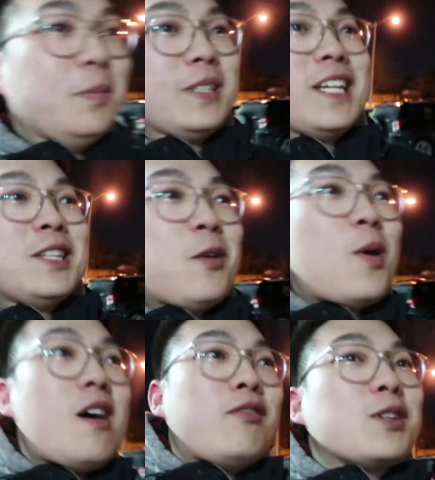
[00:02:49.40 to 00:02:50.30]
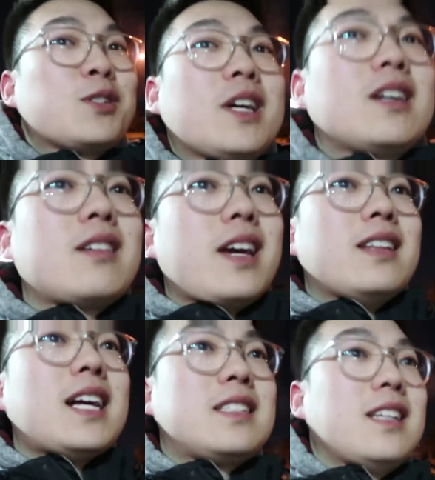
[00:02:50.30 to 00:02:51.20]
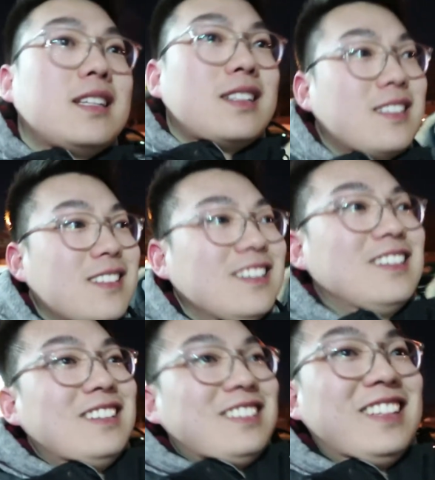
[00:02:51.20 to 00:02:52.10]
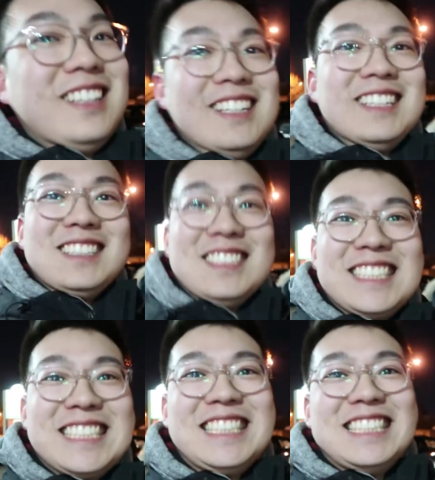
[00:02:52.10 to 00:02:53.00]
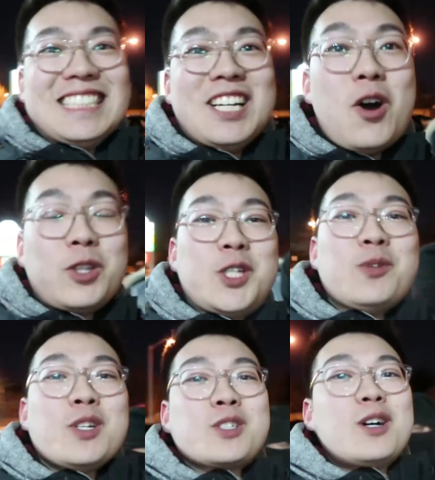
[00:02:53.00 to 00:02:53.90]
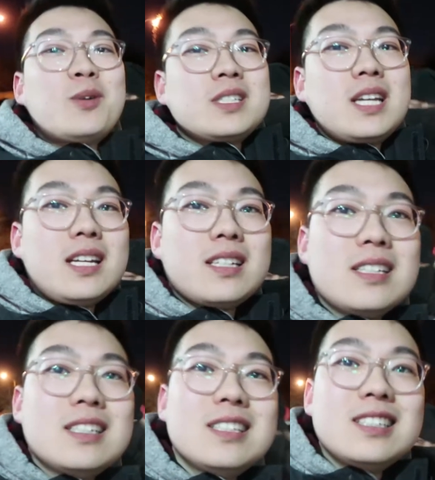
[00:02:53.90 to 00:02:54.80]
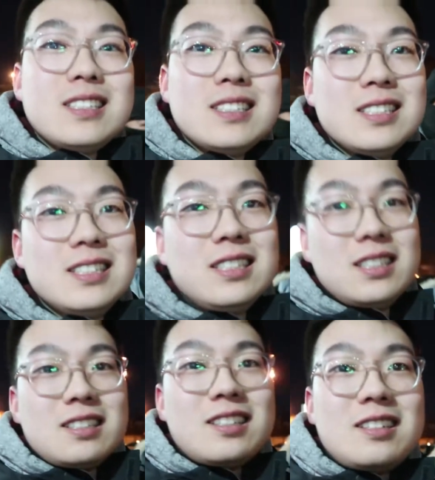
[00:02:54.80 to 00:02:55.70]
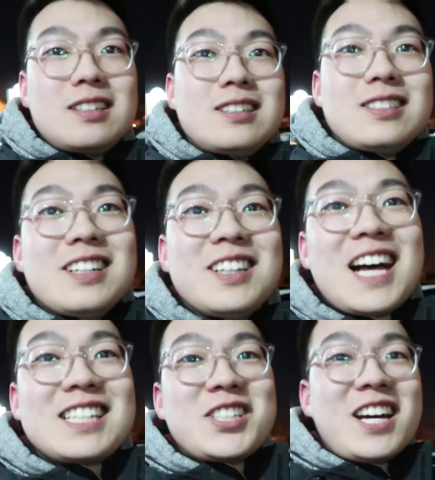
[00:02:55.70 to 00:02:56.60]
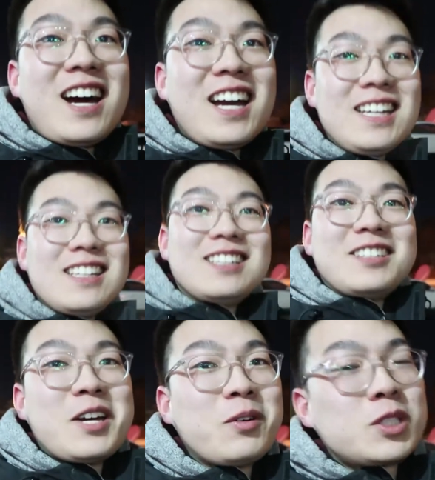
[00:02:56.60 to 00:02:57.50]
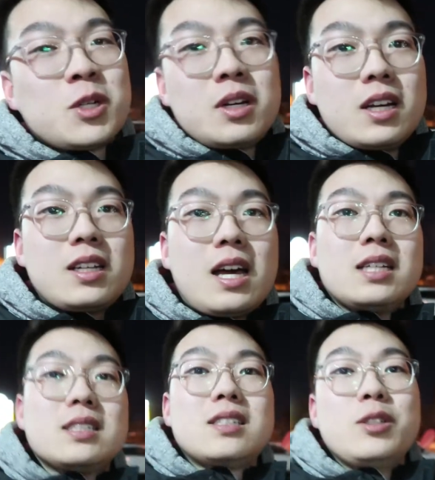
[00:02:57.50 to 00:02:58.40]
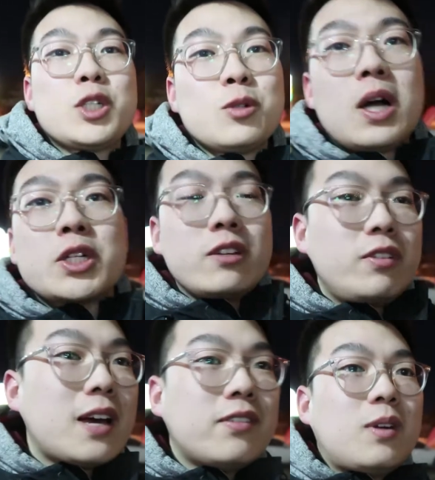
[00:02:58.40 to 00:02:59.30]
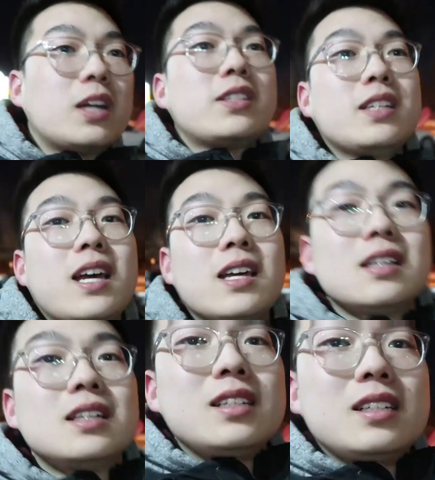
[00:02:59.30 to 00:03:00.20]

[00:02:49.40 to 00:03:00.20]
but then the waffle's like, okay, that's it. I am your father. Did you watch Star Wars yet? Nope. Oh yeah, I did. Last Jedi? I did. It was so good, guys. You should watch it if you haven't watched it yet.